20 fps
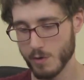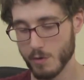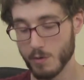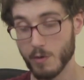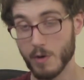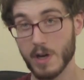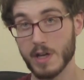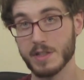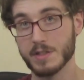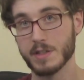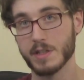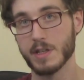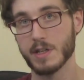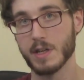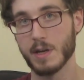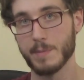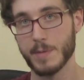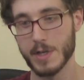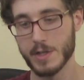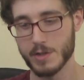go
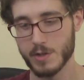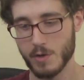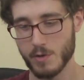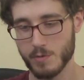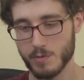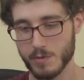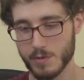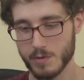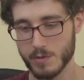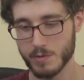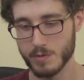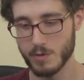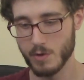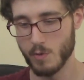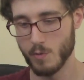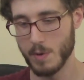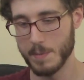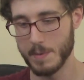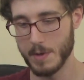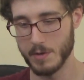crazy. I mean, don't
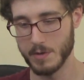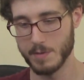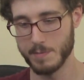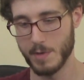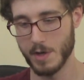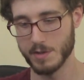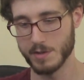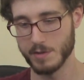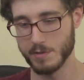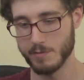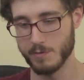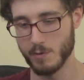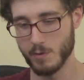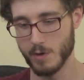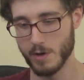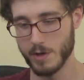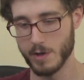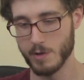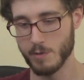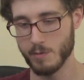whip out the muscle
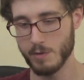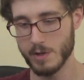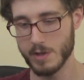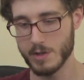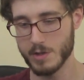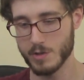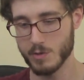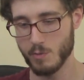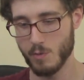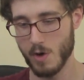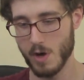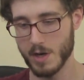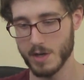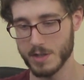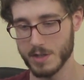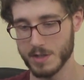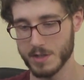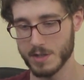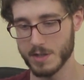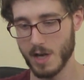for it. You really just want
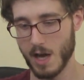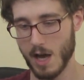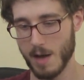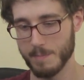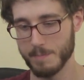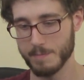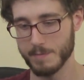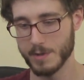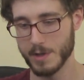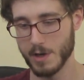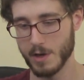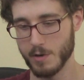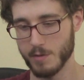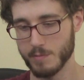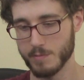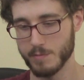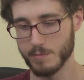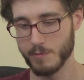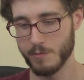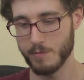it to stop, you
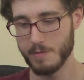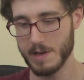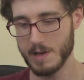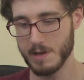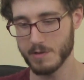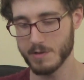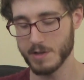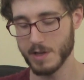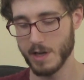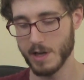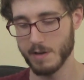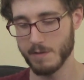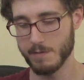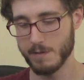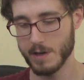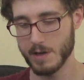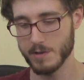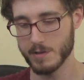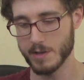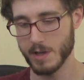know, finger
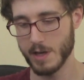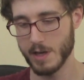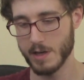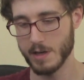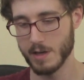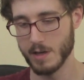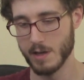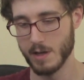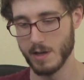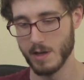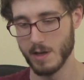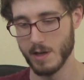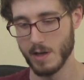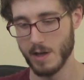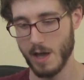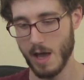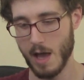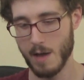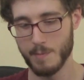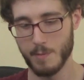tight
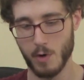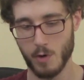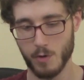at